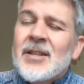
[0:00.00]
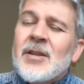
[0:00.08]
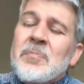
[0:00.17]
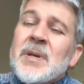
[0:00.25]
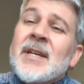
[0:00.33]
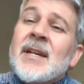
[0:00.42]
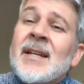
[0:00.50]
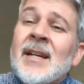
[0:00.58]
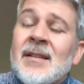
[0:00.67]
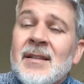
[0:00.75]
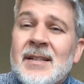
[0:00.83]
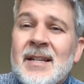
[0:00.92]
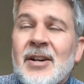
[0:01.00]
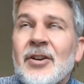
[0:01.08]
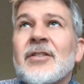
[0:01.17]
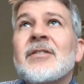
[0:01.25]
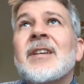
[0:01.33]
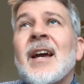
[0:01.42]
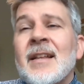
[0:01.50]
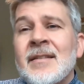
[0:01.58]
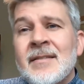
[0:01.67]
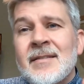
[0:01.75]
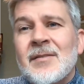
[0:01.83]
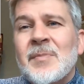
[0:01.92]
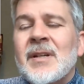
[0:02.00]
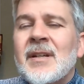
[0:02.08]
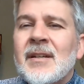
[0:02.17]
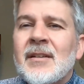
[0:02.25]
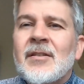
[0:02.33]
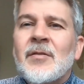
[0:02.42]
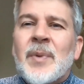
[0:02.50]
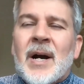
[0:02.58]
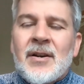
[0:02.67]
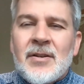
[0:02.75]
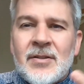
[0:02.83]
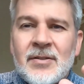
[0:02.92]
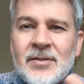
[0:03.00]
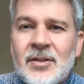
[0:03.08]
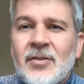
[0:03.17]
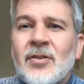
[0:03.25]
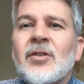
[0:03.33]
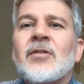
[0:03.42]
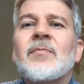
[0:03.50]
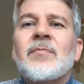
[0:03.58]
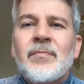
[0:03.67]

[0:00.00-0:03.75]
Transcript: The beginning of the year tends to be the buyers that are